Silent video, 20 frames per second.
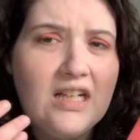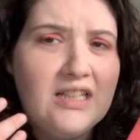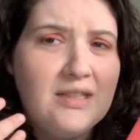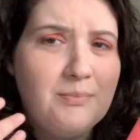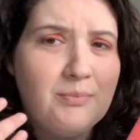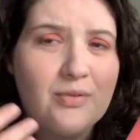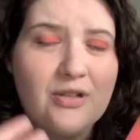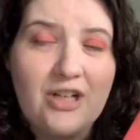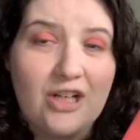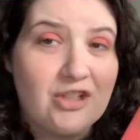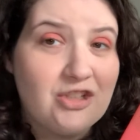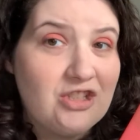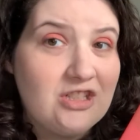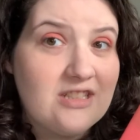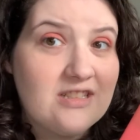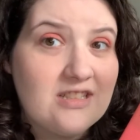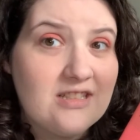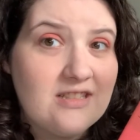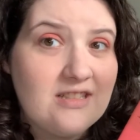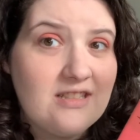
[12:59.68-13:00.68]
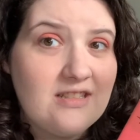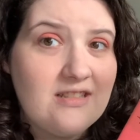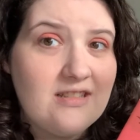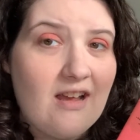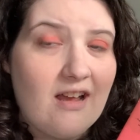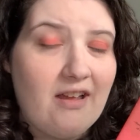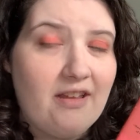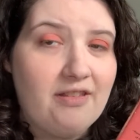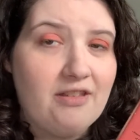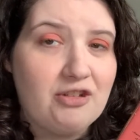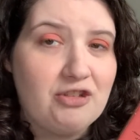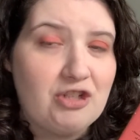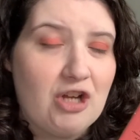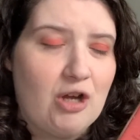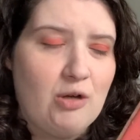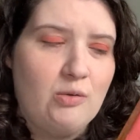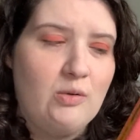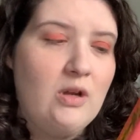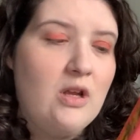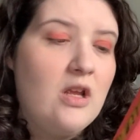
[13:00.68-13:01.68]
production assistant on the
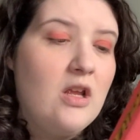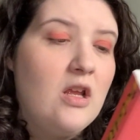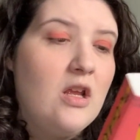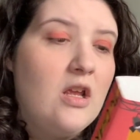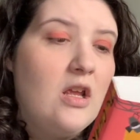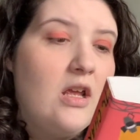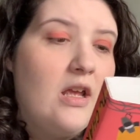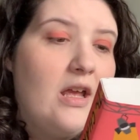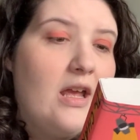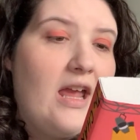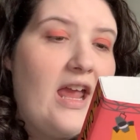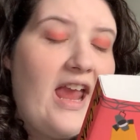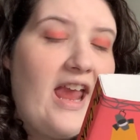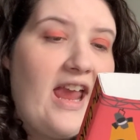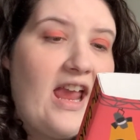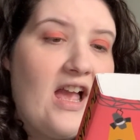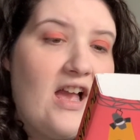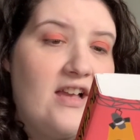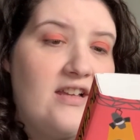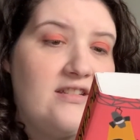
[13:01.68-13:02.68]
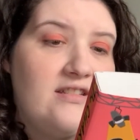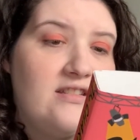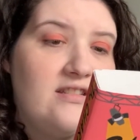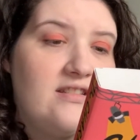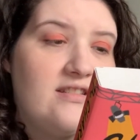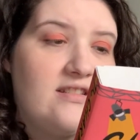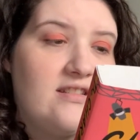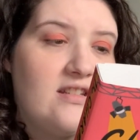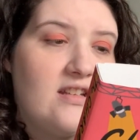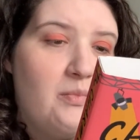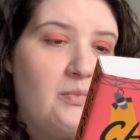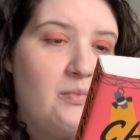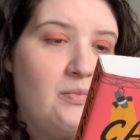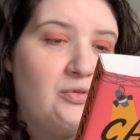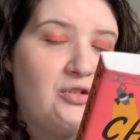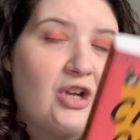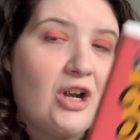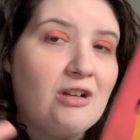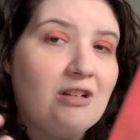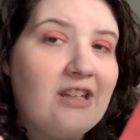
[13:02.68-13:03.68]
show. And
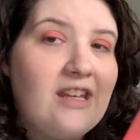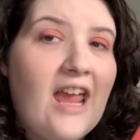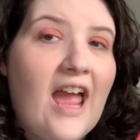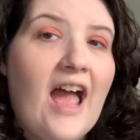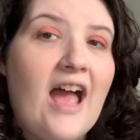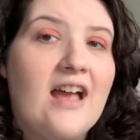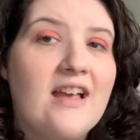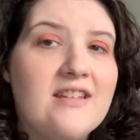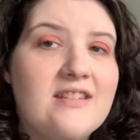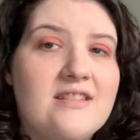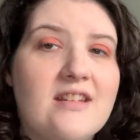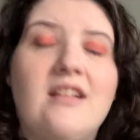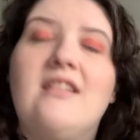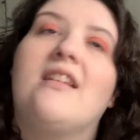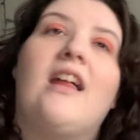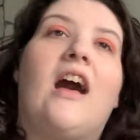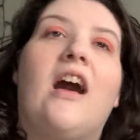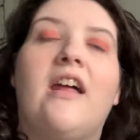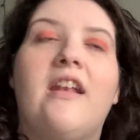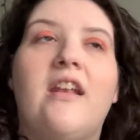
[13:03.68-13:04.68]
Charlie has a lot